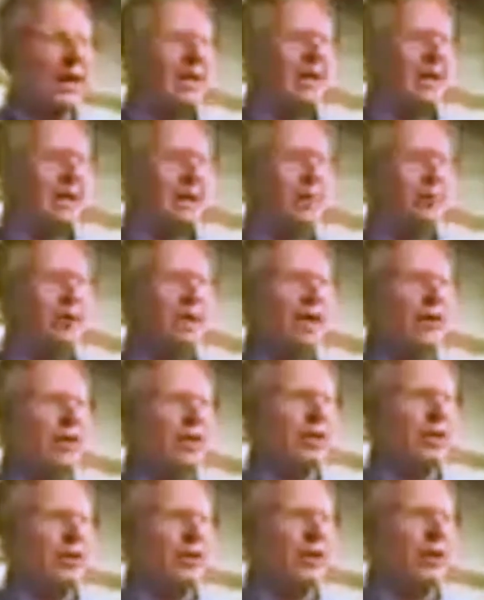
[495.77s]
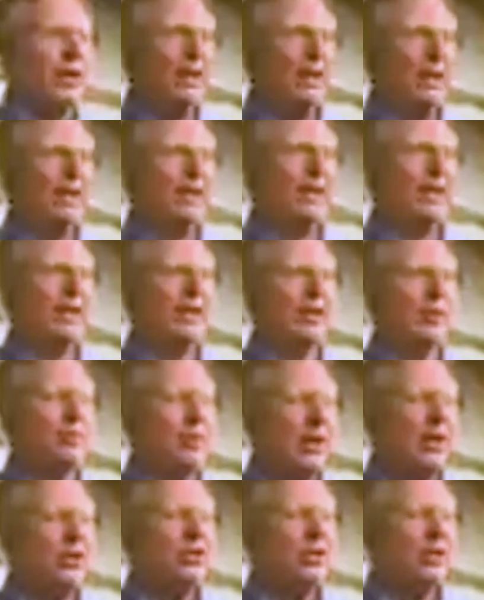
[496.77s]
And he comes out here and he has
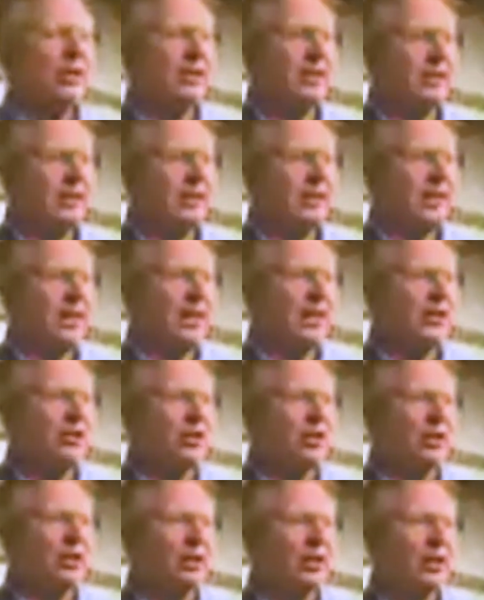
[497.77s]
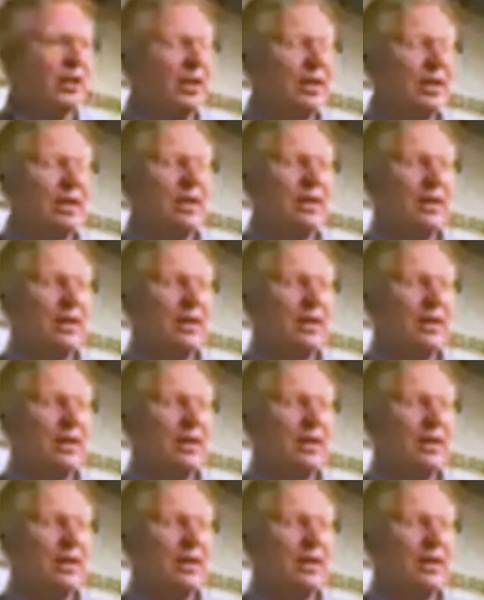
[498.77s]
the patience and dedication